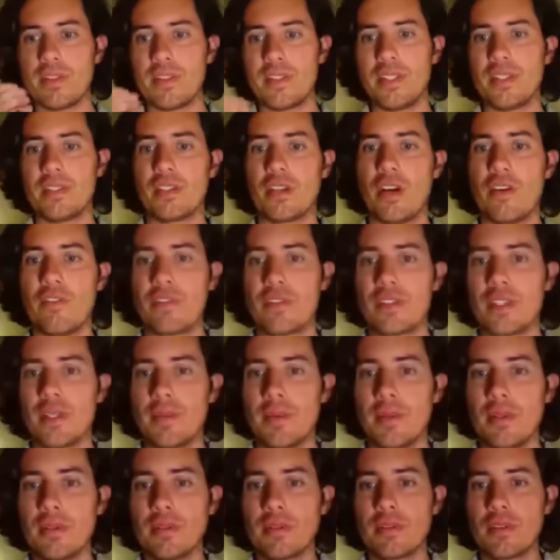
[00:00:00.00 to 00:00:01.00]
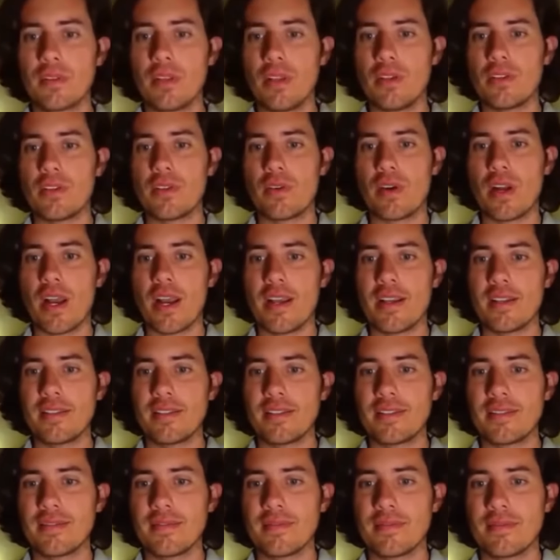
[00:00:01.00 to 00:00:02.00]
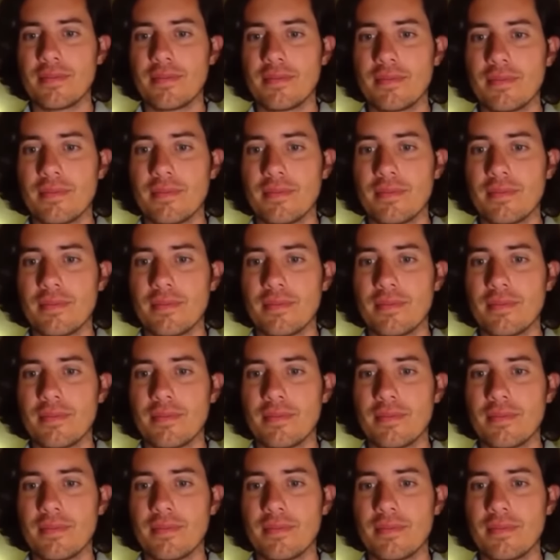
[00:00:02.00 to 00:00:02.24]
Is it comfortable? Close our eyes.